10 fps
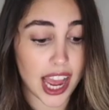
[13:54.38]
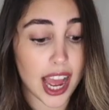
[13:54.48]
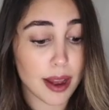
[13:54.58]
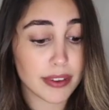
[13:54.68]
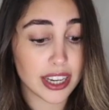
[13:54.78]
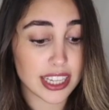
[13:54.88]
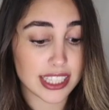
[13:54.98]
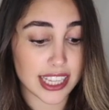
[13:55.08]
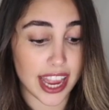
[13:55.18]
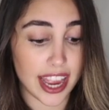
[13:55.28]
I'm gonna
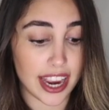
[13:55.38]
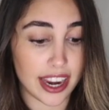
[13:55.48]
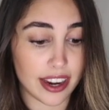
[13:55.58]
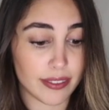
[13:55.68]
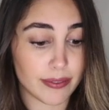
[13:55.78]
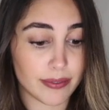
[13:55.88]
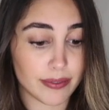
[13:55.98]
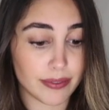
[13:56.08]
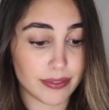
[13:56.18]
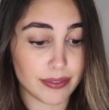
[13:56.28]
say
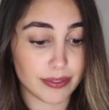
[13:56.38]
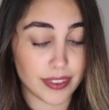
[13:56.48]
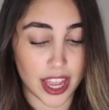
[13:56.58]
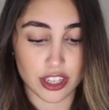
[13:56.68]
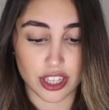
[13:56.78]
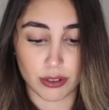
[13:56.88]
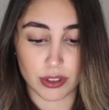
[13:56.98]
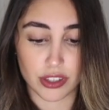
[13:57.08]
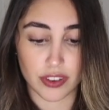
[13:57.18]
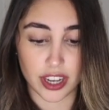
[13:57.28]
that shit
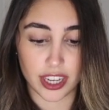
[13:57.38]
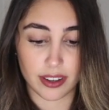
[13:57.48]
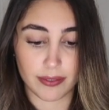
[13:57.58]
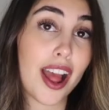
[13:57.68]
was funny.